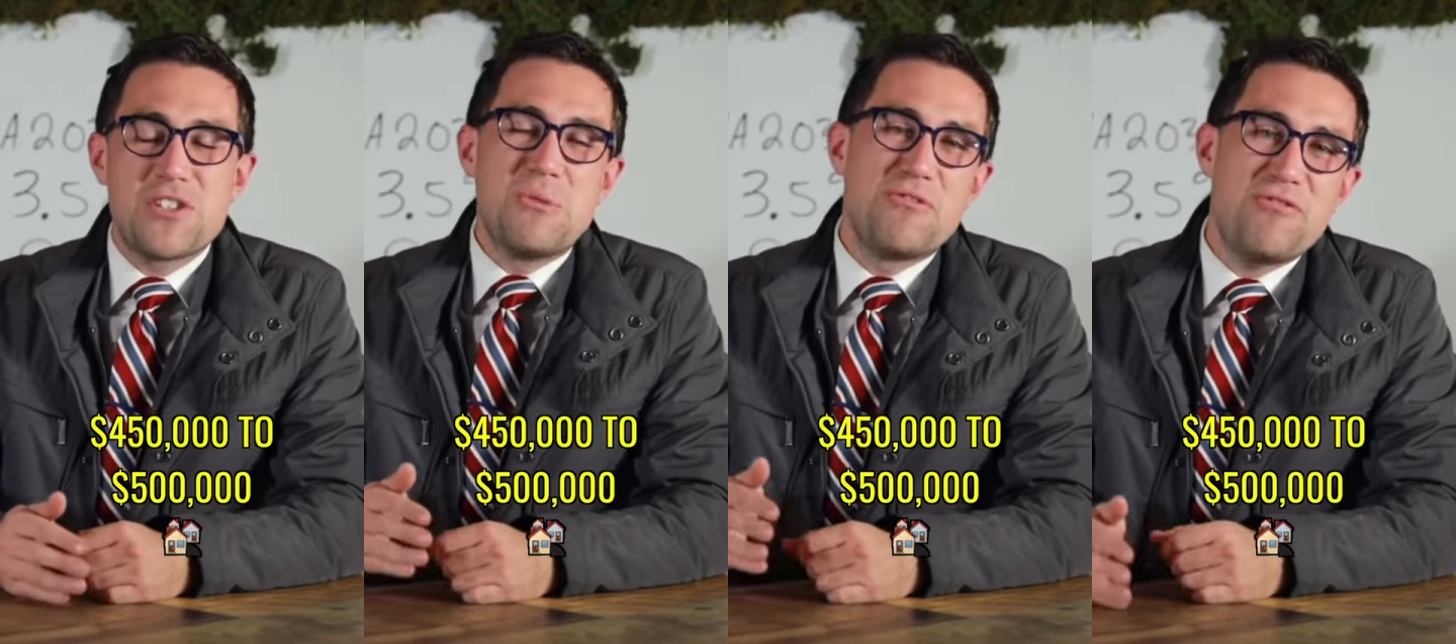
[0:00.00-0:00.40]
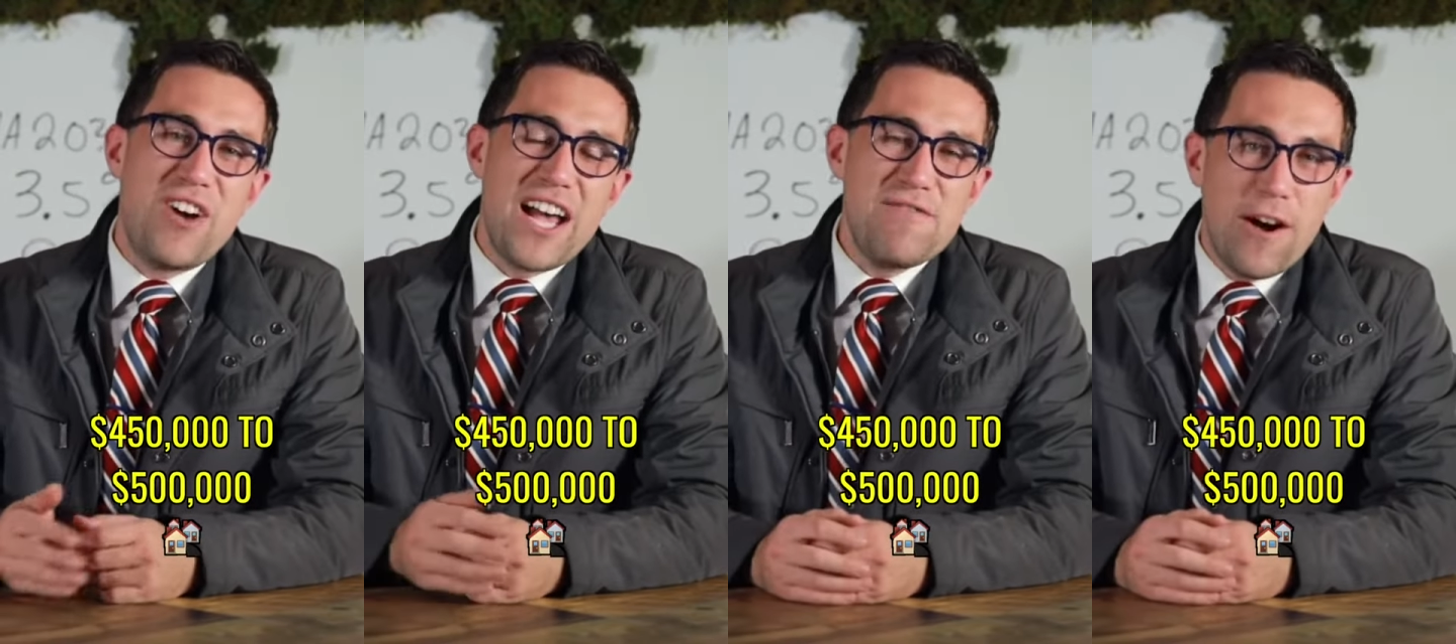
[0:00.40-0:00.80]
to
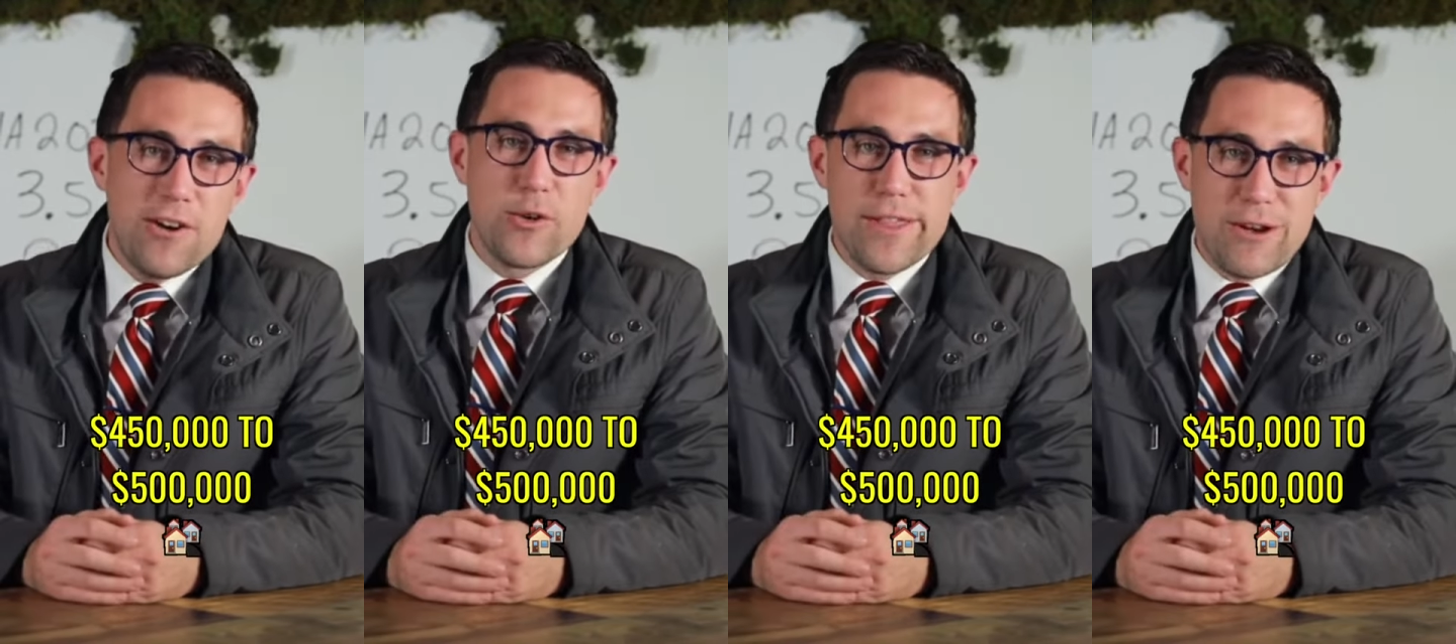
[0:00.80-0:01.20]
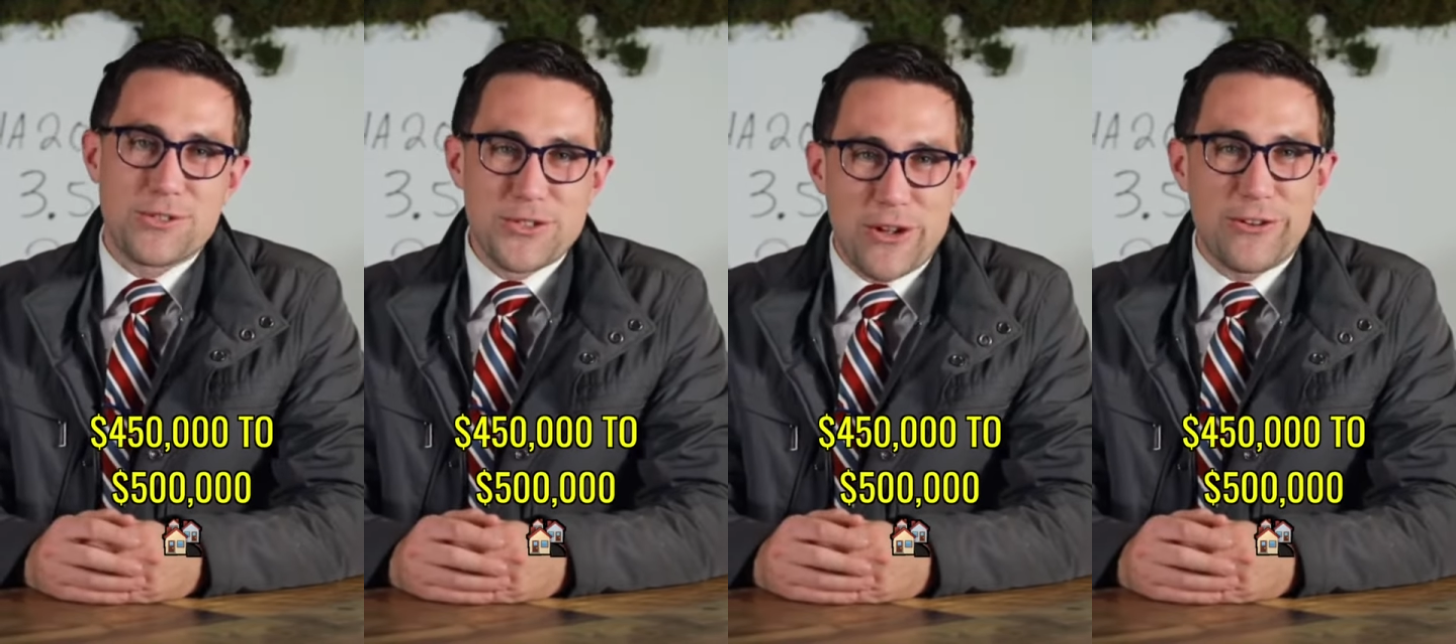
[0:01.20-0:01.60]

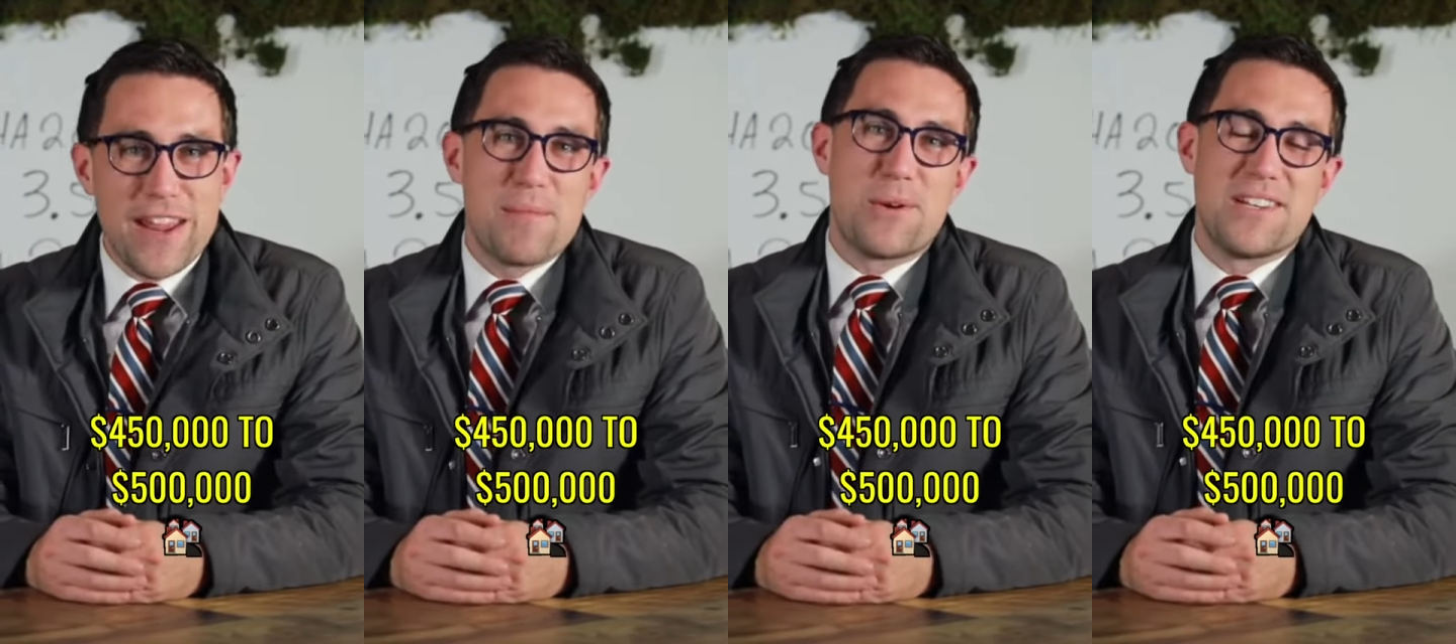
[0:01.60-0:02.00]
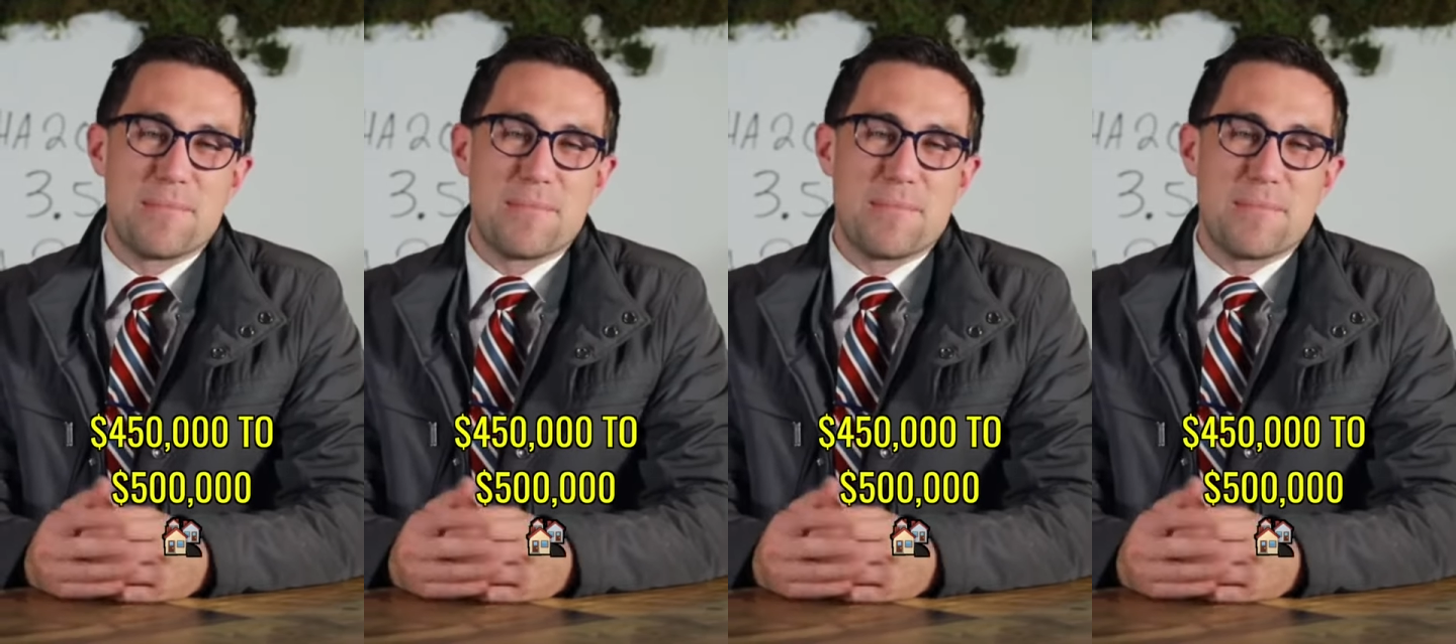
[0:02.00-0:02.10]
$500,000 neighborhood,